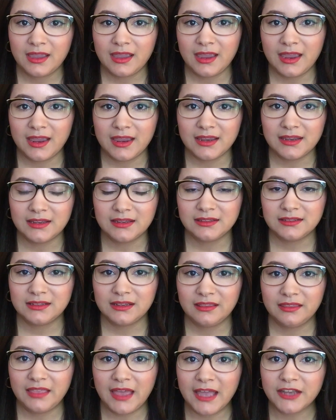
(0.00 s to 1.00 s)
and
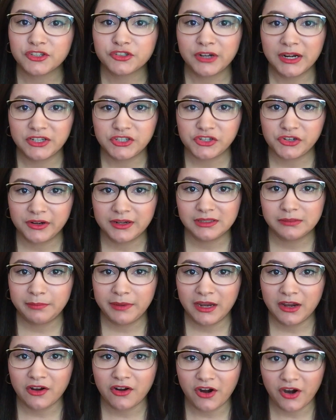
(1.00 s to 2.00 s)
that treasure is
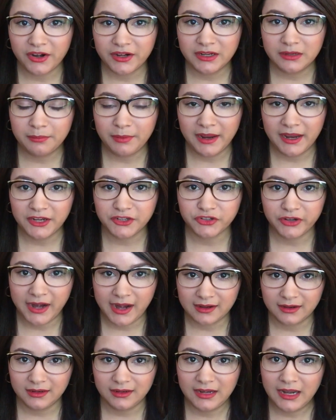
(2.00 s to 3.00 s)
being guarded by a
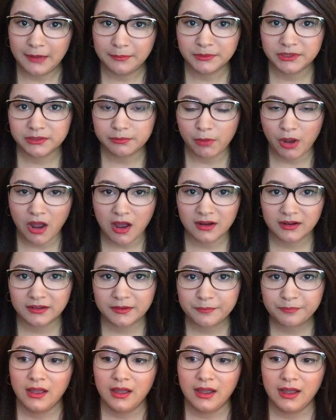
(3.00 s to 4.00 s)
dragon named Smaug.
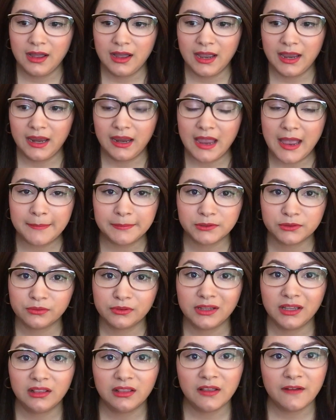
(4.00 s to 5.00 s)
I
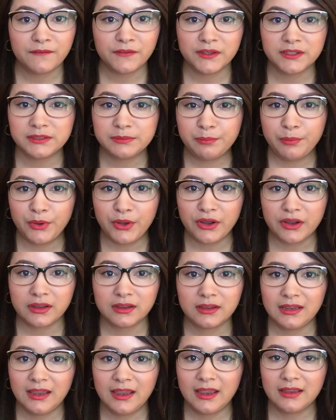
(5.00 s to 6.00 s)
absolutely love this
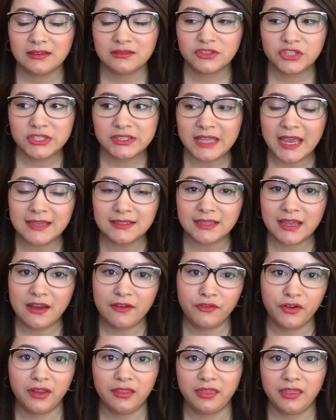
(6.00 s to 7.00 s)
book. It just has
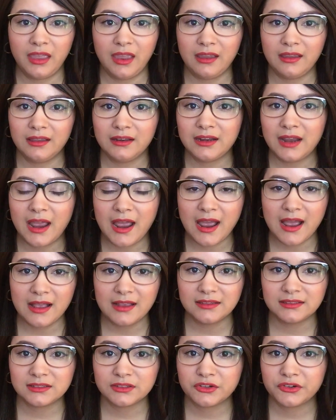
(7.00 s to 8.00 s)
everything. It
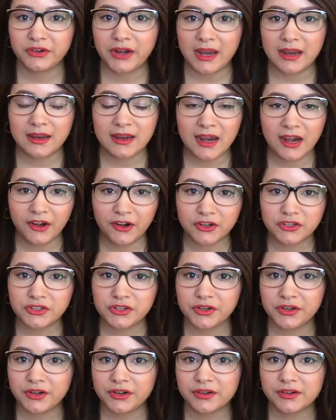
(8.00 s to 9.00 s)
has great
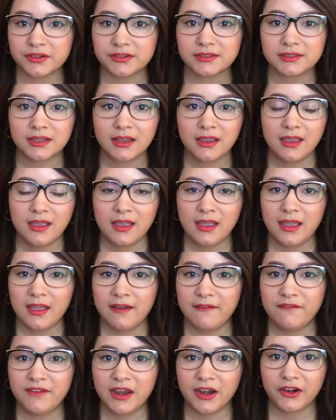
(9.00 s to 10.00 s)
characters,
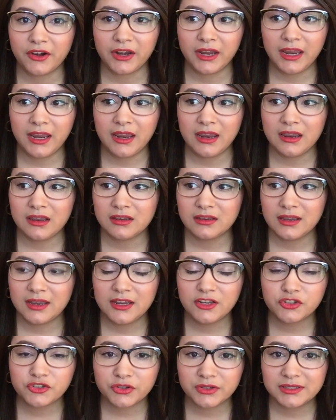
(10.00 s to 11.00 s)
a very
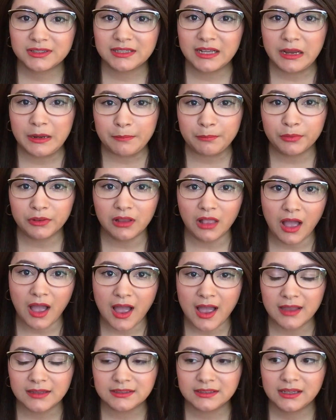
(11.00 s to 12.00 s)
interesting
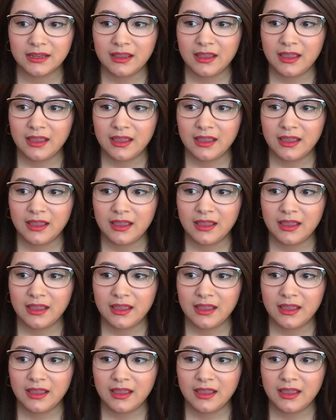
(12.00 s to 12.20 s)
plot.